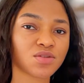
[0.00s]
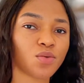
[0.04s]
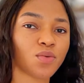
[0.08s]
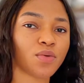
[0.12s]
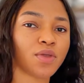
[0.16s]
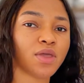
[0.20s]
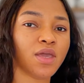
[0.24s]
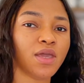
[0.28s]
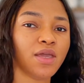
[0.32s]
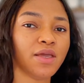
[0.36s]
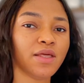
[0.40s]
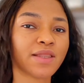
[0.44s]

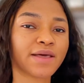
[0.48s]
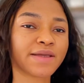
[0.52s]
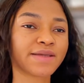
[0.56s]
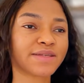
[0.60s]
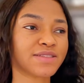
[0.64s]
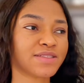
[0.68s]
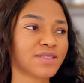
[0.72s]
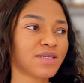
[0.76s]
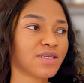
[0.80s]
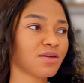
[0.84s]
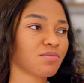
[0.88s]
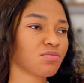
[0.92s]
Okay, like I
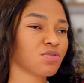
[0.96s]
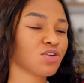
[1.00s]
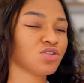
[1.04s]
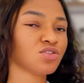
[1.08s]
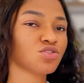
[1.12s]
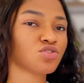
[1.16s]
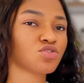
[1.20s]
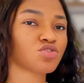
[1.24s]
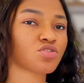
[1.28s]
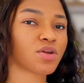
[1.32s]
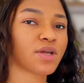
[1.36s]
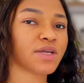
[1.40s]
said, I'm going
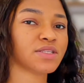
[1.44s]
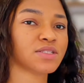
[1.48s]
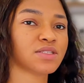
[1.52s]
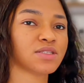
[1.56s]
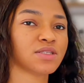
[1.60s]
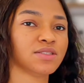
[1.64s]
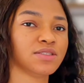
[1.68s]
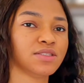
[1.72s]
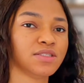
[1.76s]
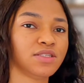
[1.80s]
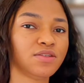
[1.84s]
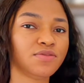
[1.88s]
to try to
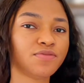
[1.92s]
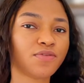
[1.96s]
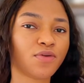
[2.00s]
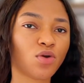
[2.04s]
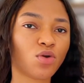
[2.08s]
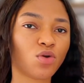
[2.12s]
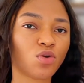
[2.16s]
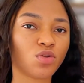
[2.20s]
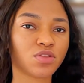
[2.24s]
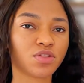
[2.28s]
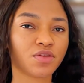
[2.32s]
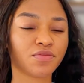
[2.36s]
leave
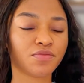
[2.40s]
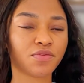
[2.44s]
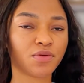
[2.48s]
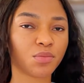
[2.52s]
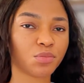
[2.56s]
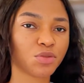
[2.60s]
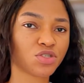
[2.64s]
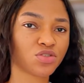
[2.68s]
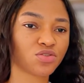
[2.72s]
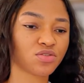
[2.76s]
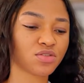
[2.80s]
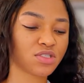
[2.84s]
all the
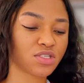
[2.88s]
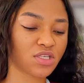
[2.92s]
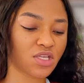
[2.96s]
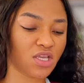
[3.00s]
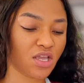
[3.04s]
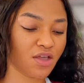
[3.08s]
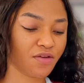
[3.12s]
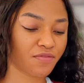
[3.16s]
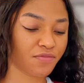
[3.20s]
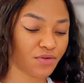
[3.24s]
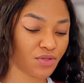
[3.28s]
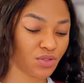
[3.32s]
information
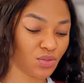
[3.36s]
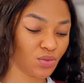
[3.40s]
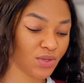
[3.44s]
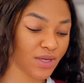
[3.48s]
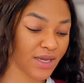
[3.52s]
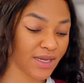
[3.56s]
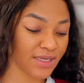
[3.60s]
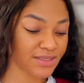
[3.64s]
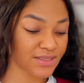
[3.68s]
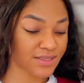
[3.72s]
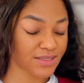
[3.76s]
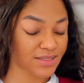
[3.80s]
here for you
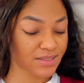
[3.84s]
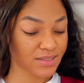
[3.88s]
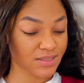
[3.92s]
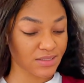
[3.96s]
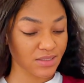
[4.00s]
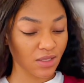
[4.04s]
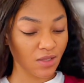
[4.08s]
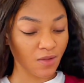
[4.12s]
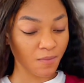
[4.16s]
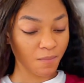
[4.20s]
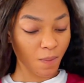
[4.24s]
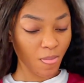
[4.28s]
guys to
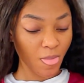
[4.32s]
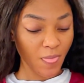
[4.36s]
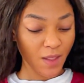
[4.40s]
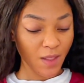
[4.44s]
see.